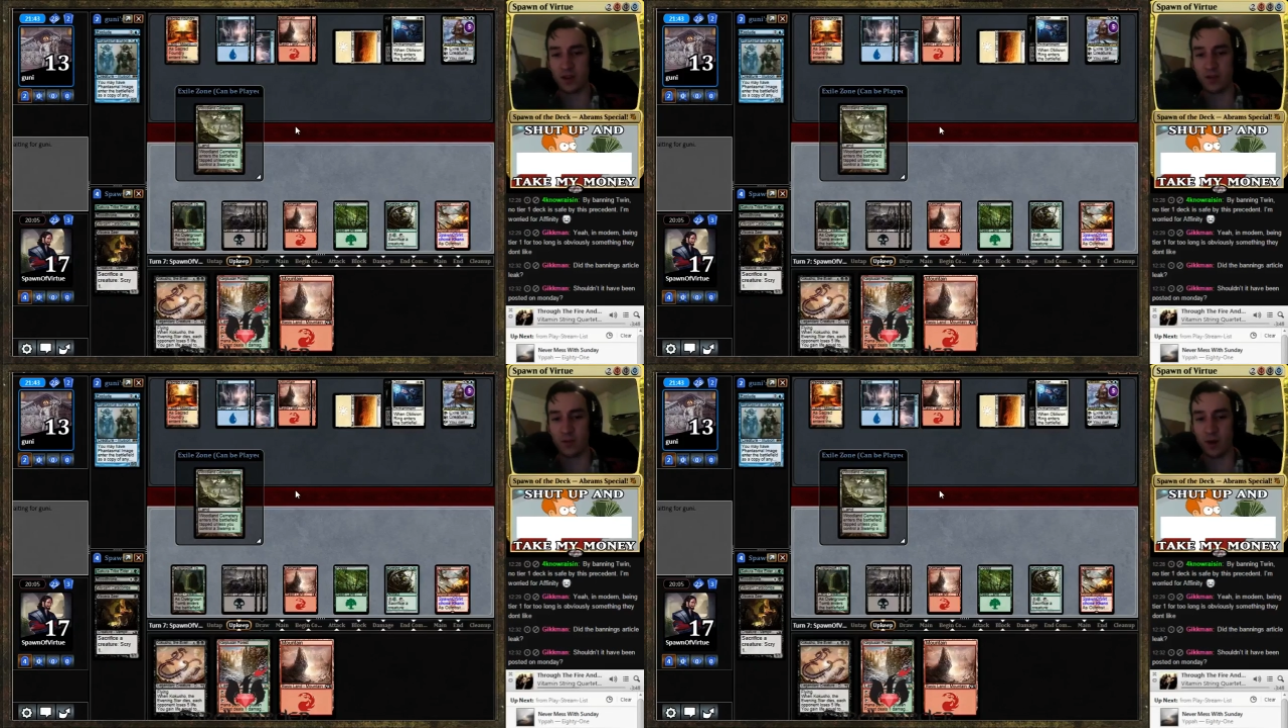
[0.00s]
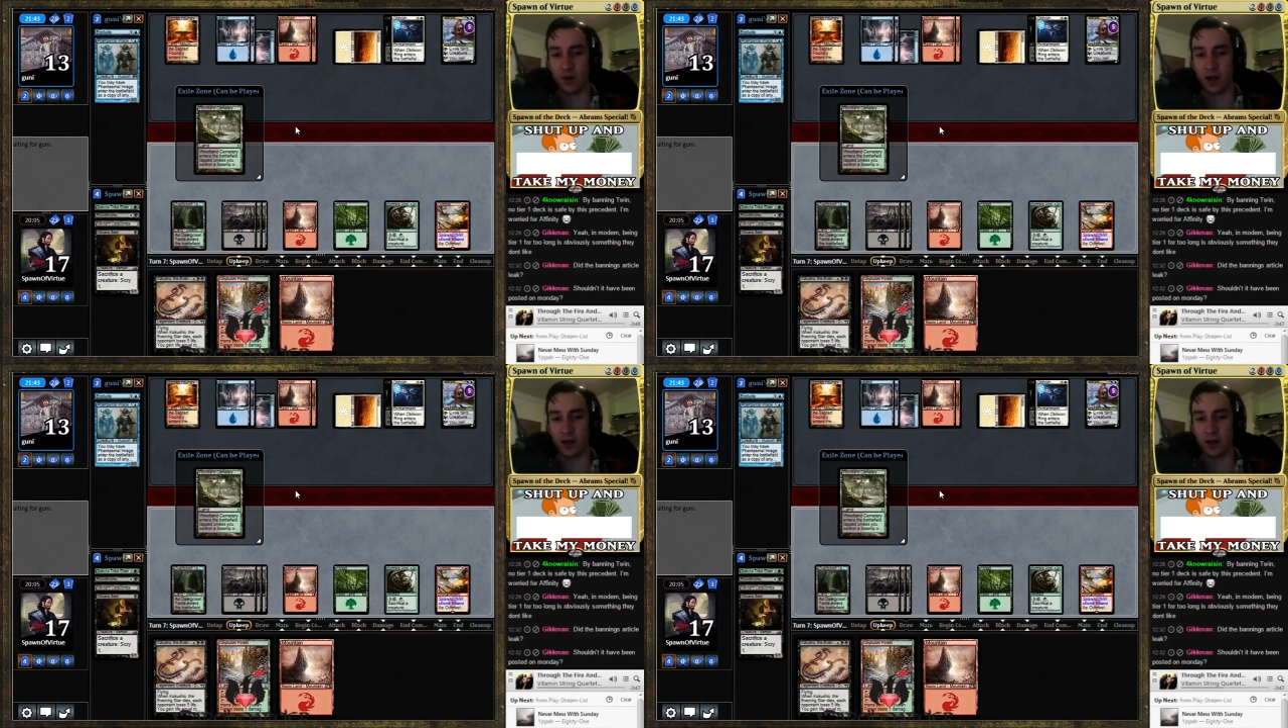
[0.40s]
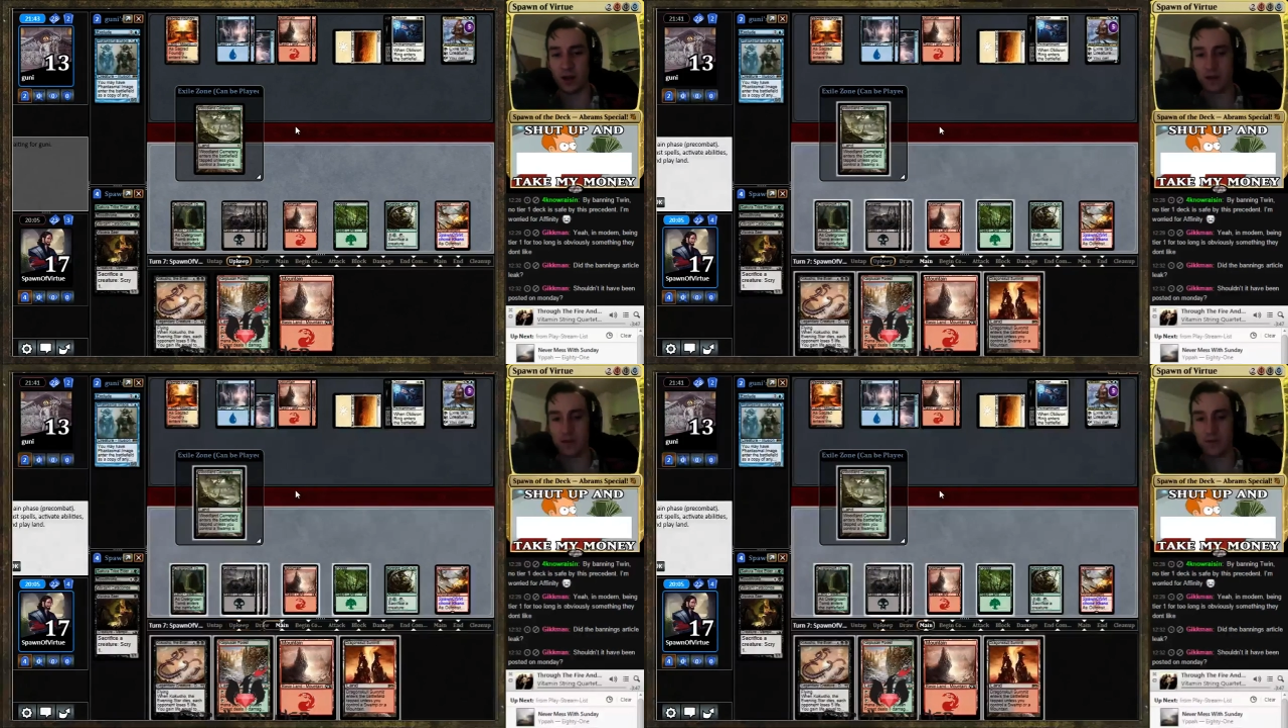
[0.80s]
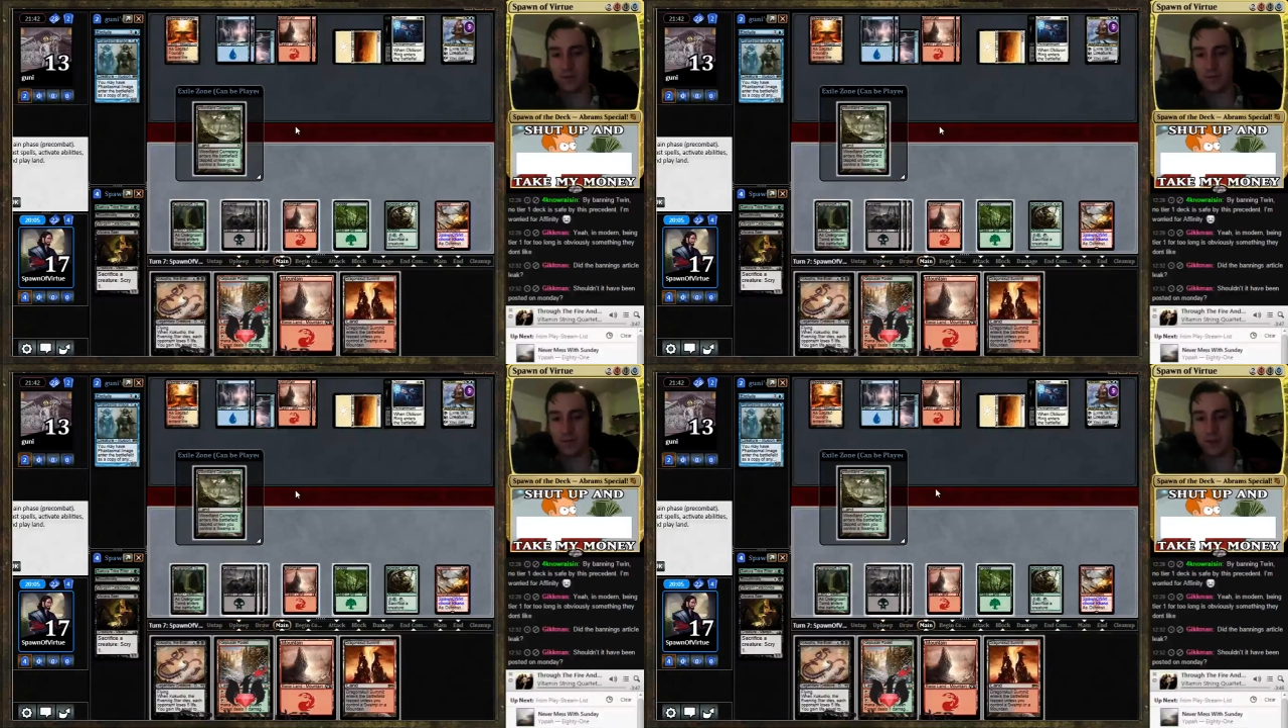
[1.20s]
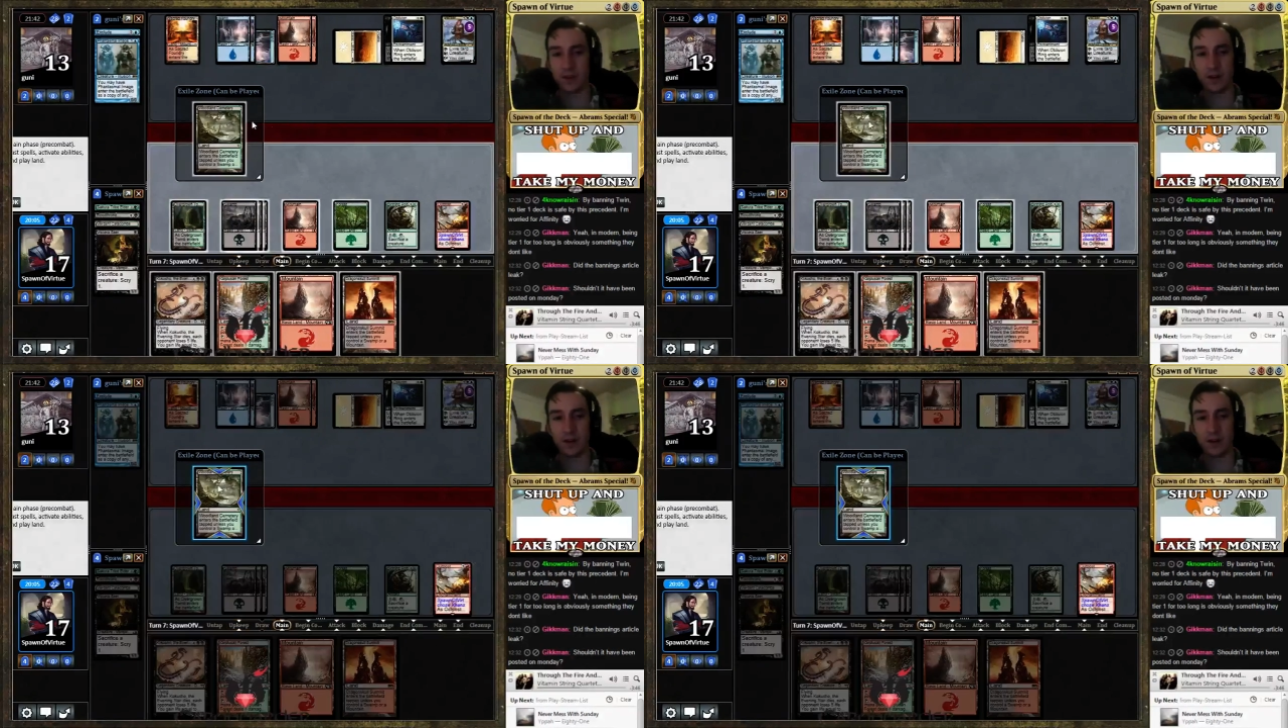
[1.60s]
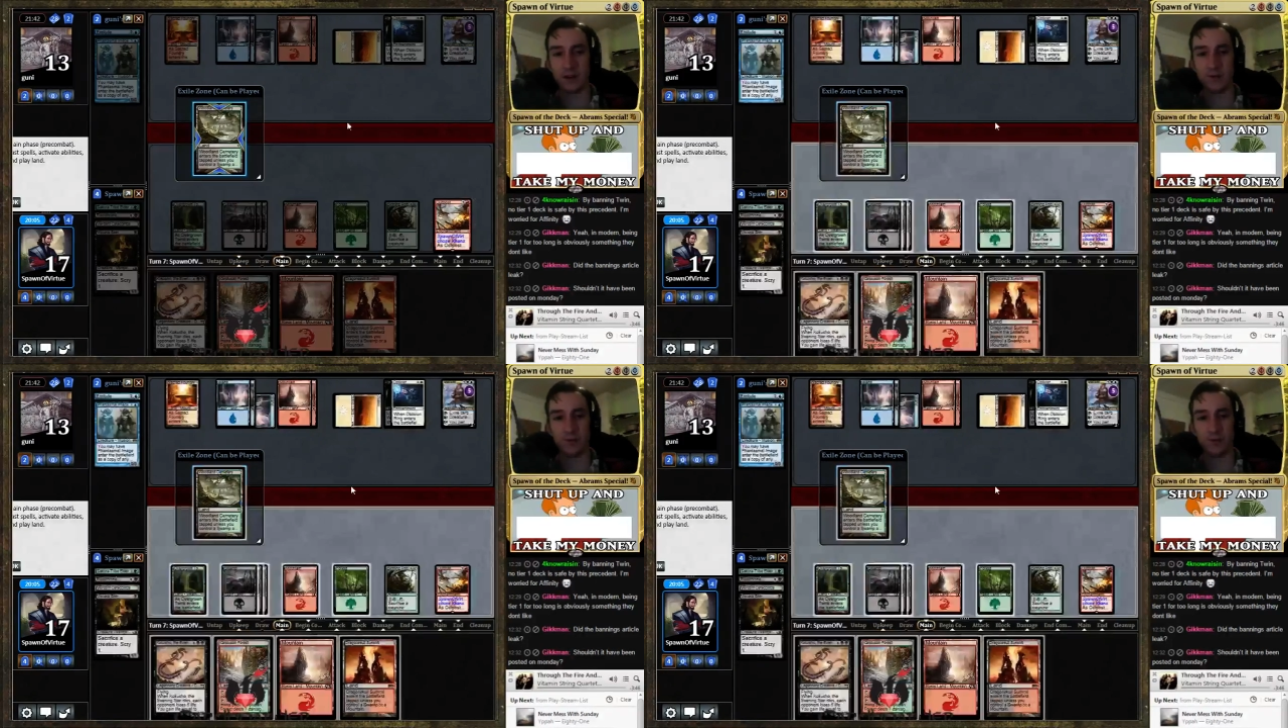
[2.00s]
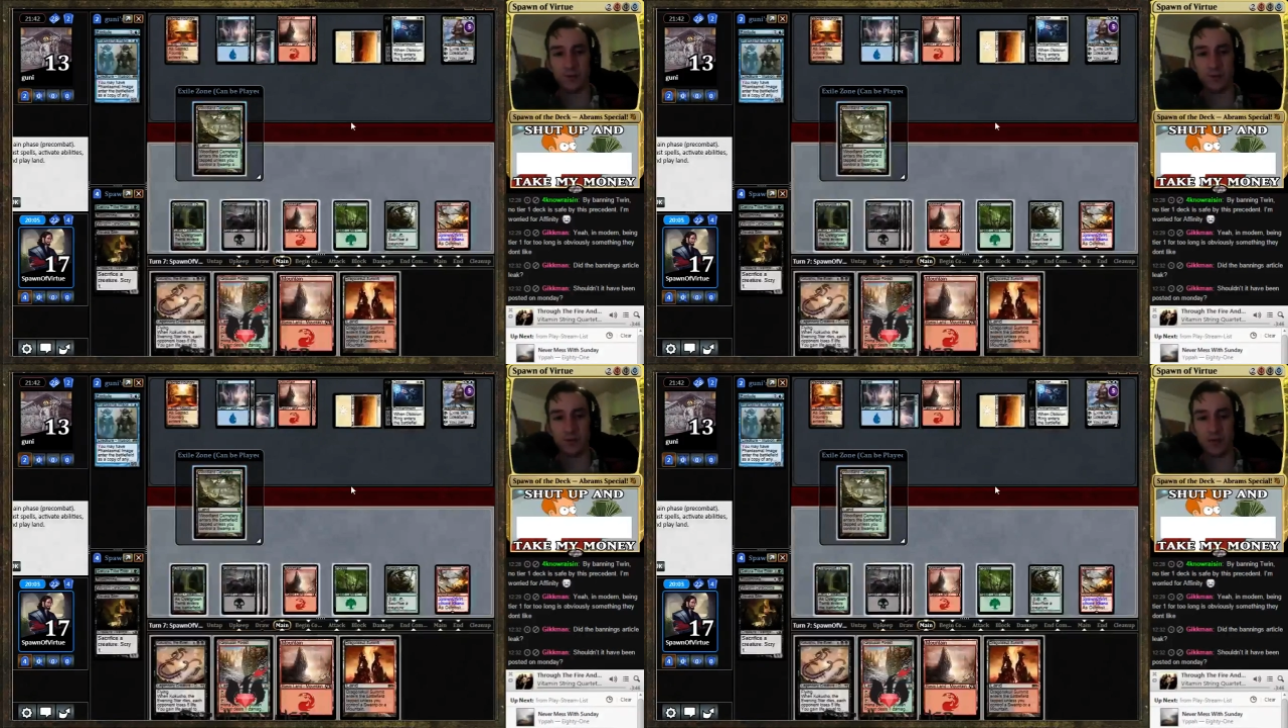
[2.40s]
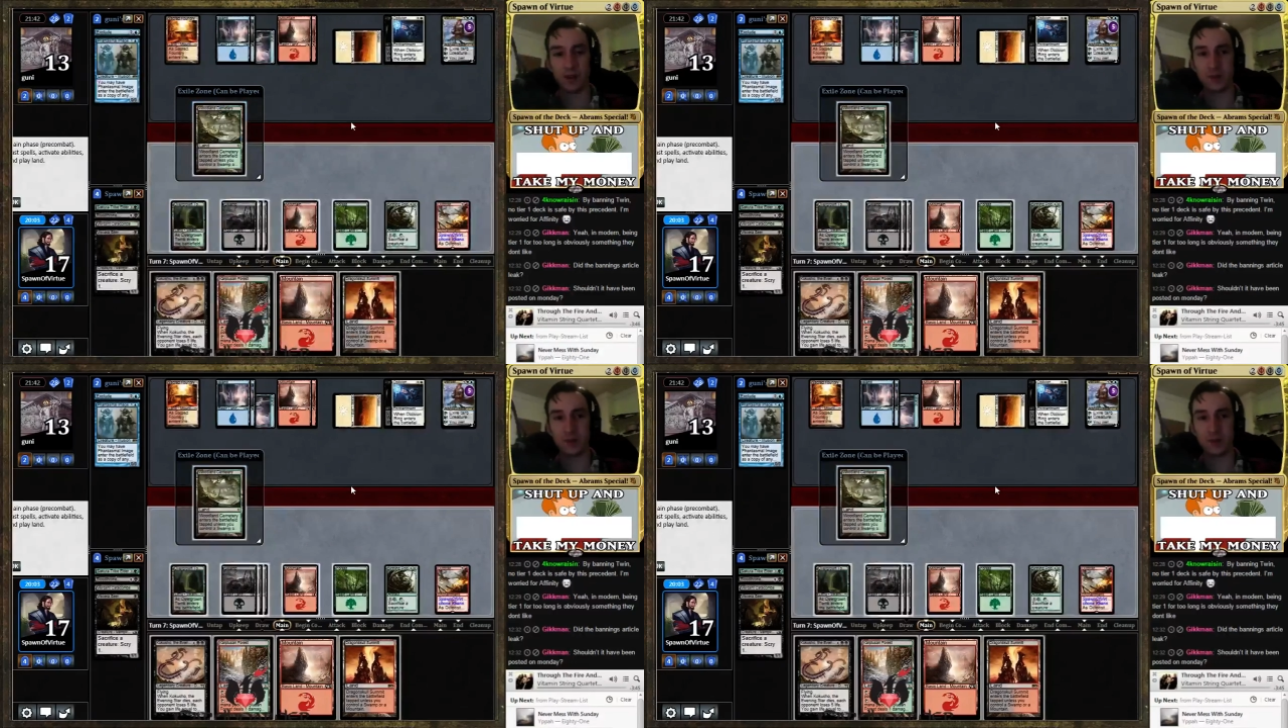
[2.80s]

for pod. Right, so woodland...